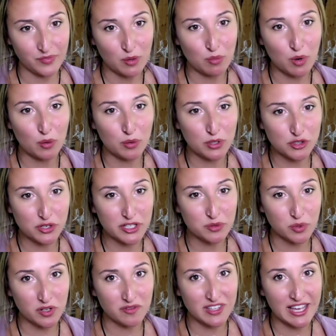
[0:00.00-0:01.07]
Poetry is
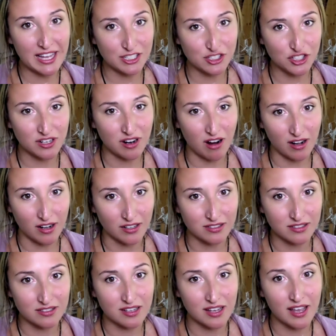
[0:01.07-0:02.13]
one of the ancient
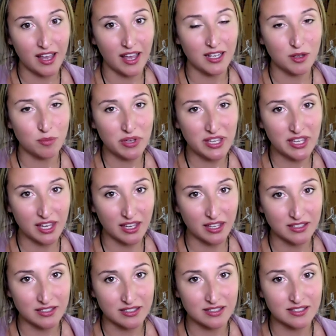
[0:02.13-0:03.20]
arts, and it
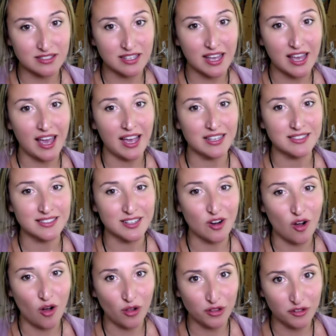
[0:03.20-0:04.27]
begins, as did
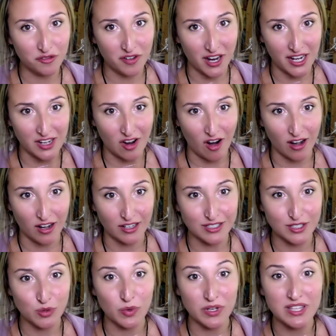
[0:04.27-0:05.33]
all the fine
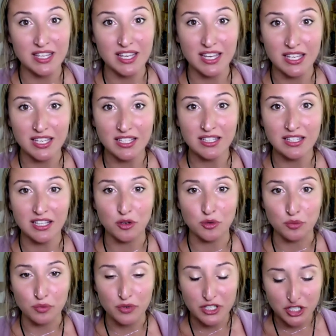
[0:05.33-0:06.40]
arts, within the
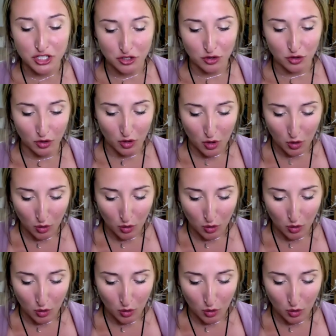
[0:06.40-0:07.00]
original